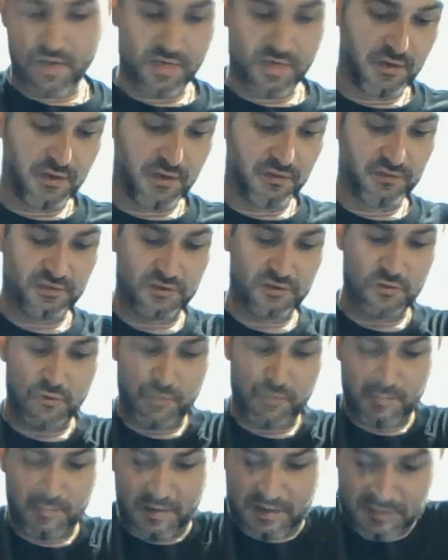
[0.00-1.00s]
Those of you
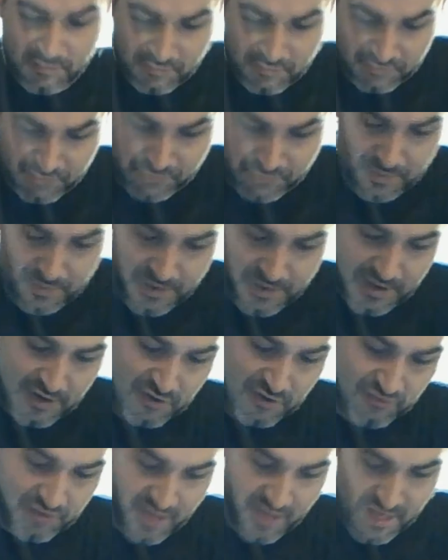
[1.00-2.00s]
on my YouTube
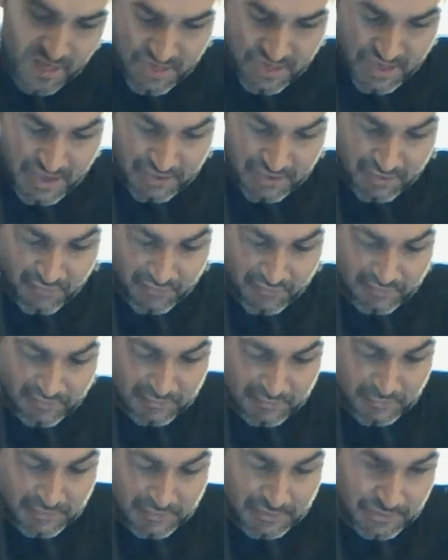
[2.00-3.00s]
page, thank you for
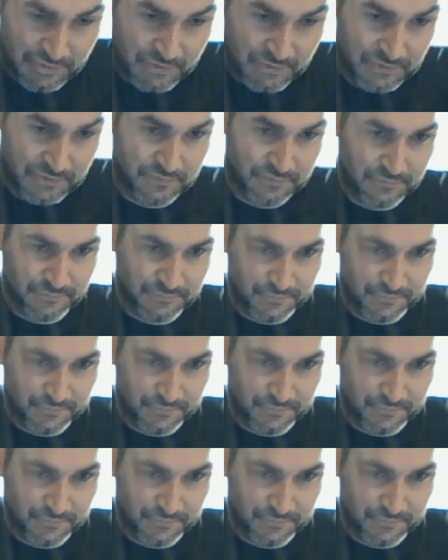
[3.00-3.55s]
tuning in.